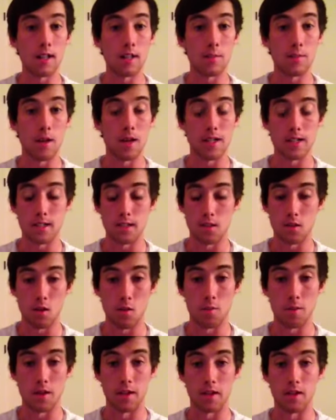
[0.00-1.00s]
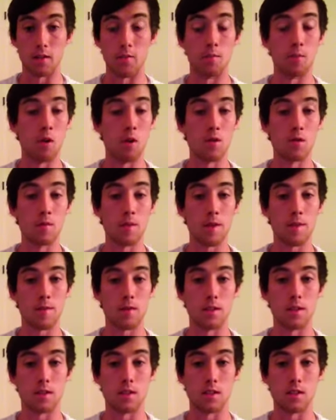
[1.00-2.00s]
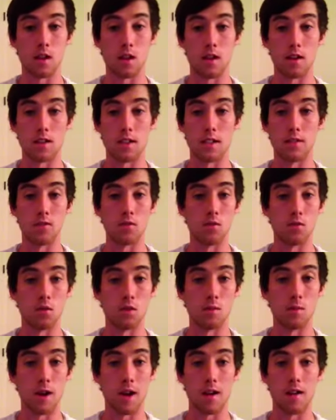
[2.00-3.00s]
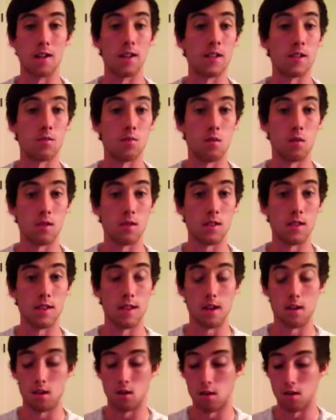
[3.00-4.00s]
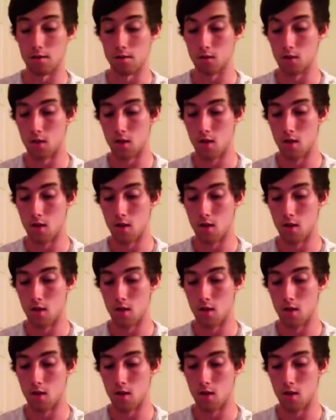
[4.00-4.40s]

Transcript: debated topic that most people in society have talked about at least once in their lives.